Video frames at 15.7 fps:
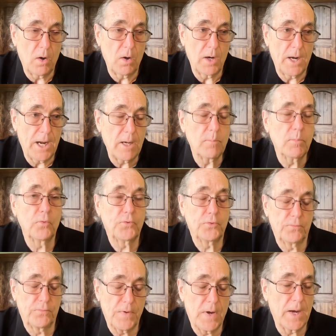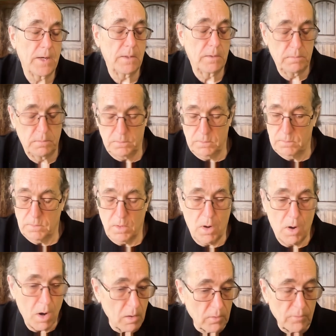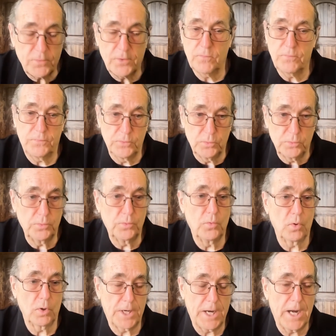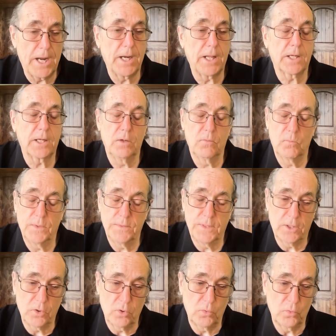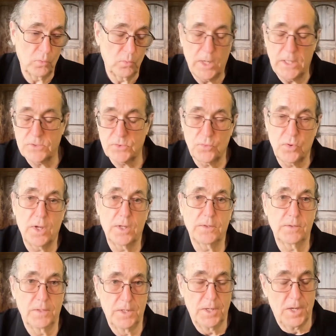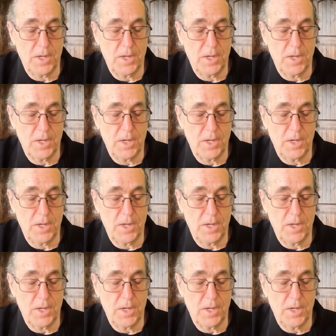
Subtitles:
are able to find all of their food organic. And when they go to a restaurant,